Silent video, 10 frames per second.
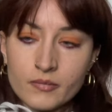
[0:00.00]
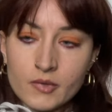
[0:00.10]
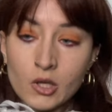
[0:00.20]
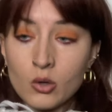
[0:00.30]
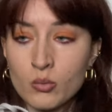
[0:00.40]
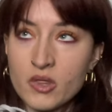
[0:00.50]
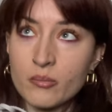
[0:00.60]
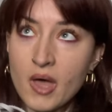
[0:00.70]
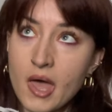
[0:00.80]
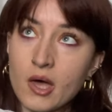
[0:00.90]
along with a
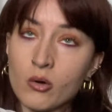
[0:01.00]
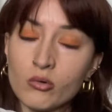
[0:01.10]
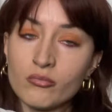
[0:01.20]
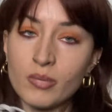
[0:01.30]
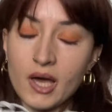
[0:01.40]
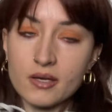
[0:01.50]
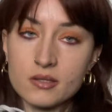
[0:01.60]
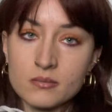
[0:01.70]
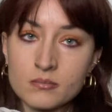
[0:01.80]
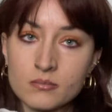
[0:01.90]
pair of black
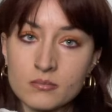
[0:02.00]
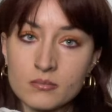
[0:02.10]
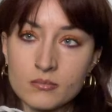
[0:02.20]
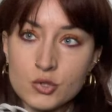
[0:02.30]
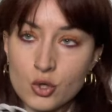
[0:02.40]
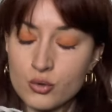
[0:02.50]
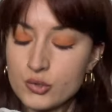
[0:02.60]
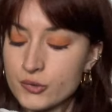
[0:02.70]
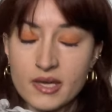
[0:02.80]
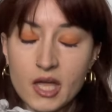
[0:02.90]

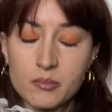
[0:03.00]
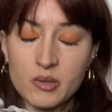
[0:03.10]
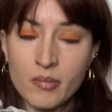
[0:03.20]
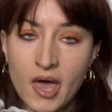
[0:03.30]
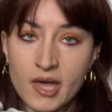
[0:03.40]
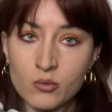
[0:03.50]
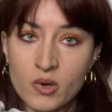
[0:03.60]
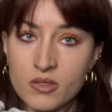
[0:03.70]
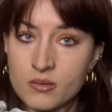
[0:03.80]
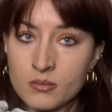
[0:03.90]
shoes. They can be paired
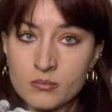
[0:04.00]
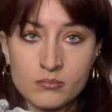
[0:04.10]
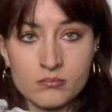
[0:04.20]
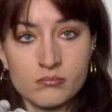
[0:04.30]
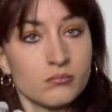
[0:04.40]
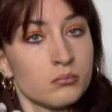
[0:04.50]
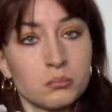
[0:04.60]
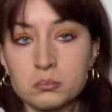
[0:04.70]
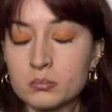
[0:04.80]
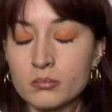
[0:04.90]
with
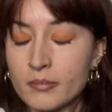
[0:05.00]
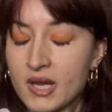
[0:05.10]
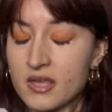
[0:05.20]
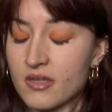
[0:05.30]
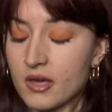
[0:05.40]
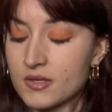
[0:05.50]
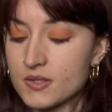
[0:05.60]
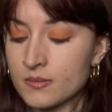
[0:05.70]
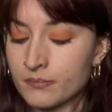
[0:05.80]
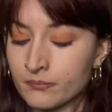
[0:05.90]
many
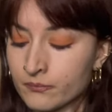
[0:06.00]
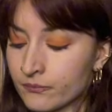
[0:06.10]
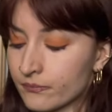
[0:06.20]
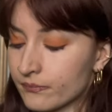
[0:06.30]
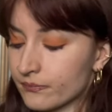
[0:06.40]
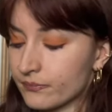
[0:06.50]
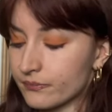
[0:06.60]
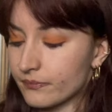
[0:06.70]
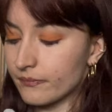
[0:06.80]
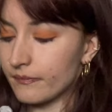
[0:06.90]
things.
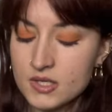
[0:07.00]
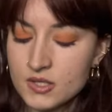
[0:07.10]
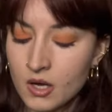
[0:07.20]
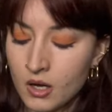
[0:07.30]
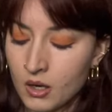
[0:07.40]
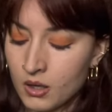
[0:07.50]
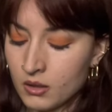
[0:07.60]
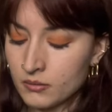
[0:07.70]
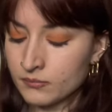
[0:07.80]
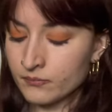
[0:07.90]
These are
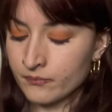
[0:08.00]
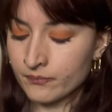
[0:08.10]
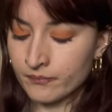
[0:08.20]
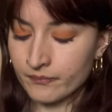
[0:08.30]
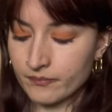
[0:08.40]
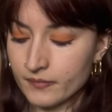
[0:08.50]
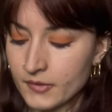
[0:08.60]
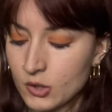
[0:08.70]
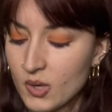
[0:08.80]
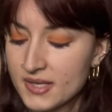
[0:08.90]

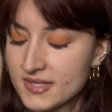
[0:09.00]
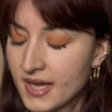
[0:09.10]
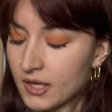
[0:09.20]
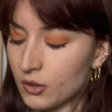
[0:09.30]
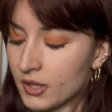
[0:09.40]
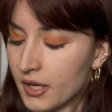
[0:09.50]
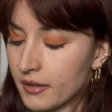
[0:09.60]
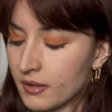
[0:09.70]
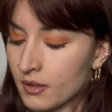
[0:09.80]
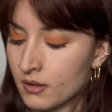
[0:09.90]
quite sad looking